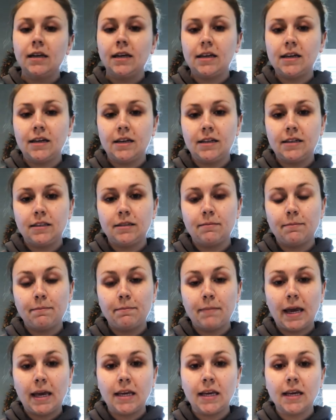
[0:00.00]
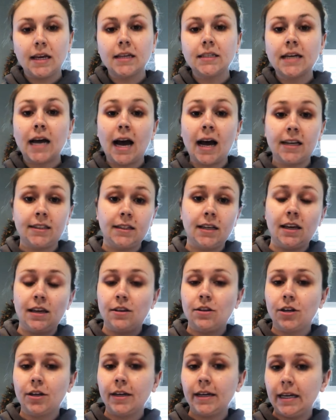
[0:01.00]
is making a task
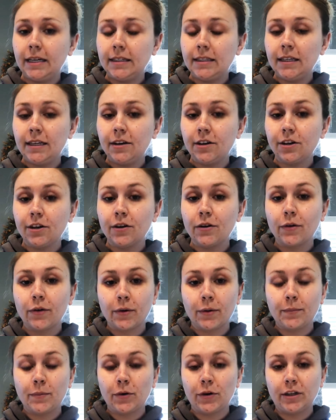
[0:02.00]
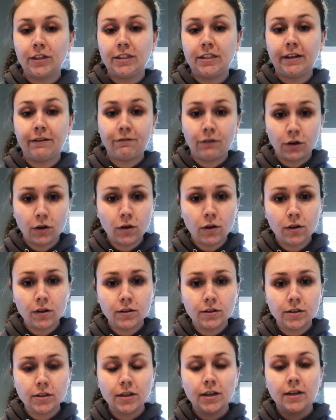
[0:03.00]
either easier or more difficult